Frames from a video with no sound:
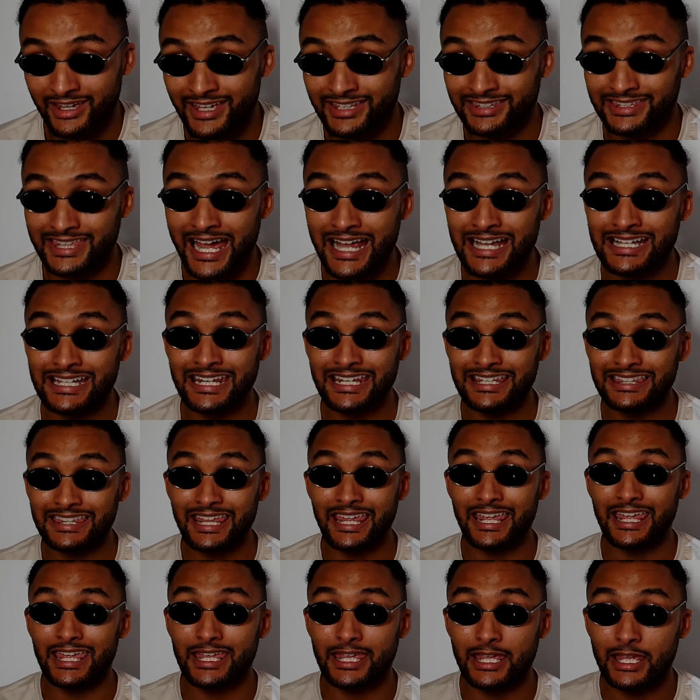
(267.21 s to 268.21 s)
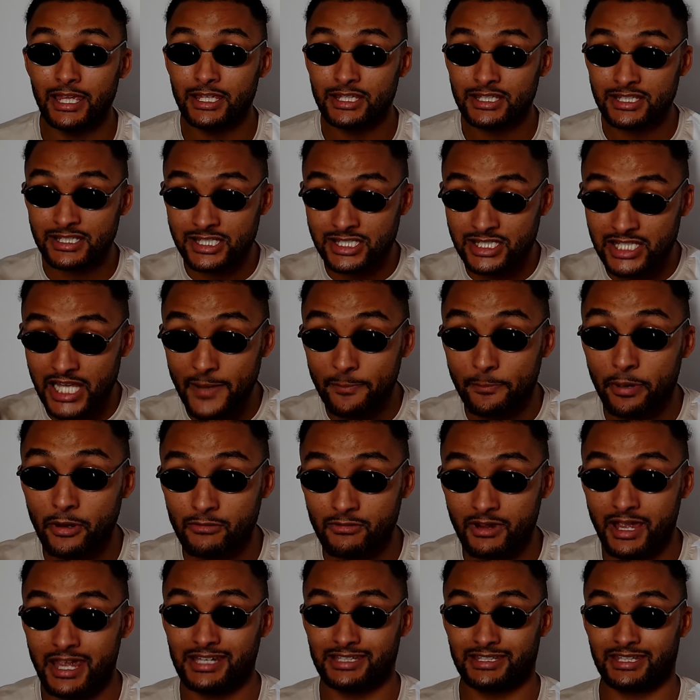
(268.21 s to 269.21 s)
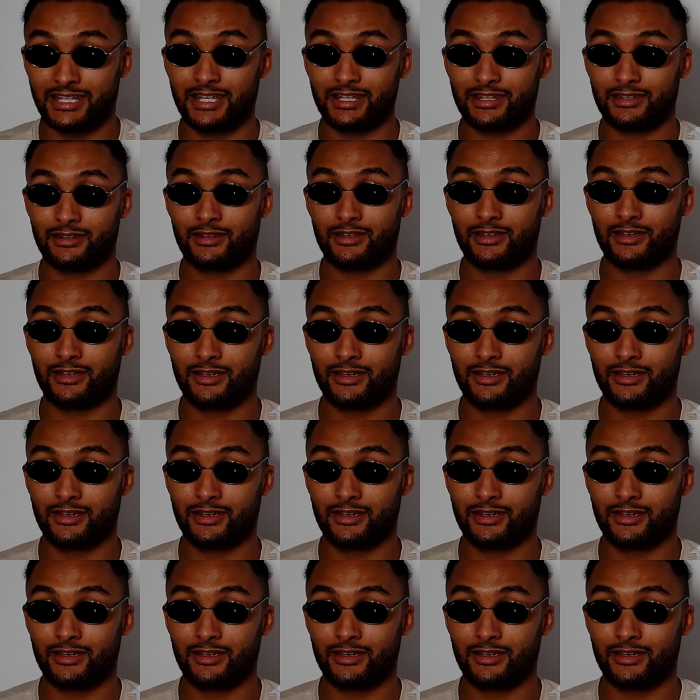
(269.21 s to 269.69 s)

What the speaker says: Danny D separated